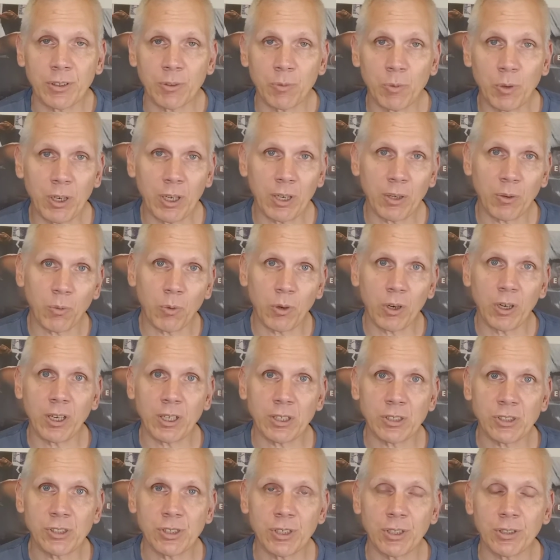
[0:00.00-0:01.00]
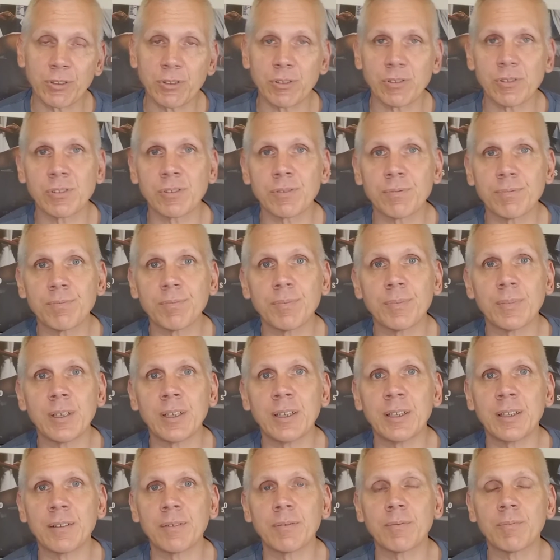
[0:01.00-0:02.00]
And we're going to work on shelters
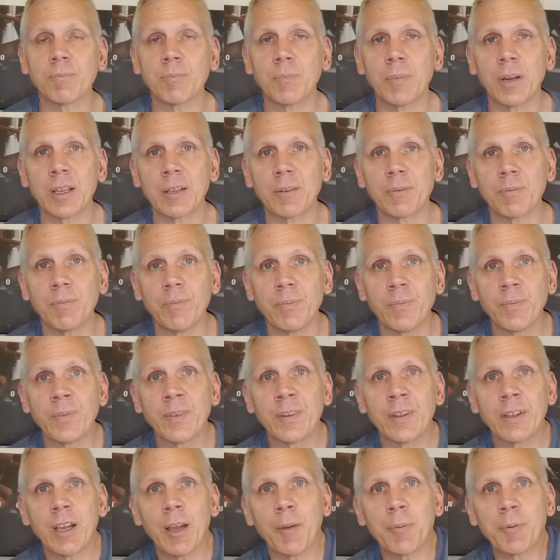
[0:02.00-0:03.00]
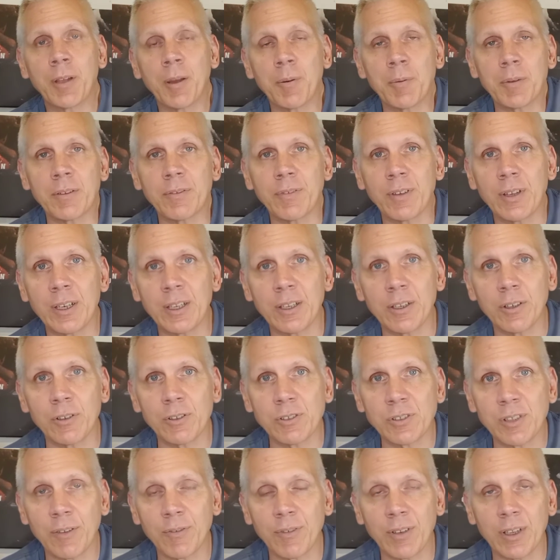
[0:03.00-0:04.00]
in my upcoming
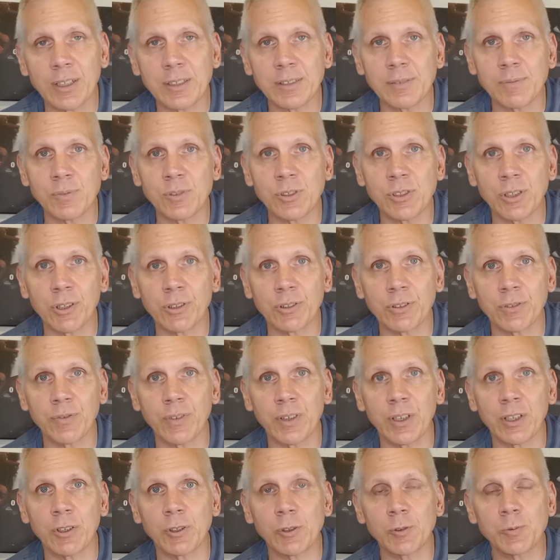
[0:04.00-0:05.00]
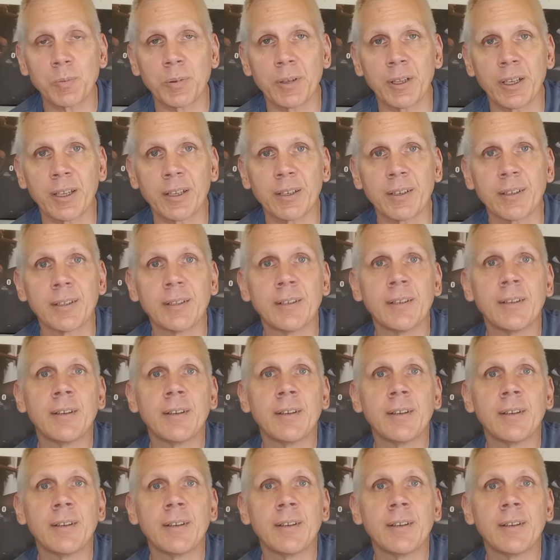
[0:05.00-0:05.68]
videos. I've got some shelter videos planned.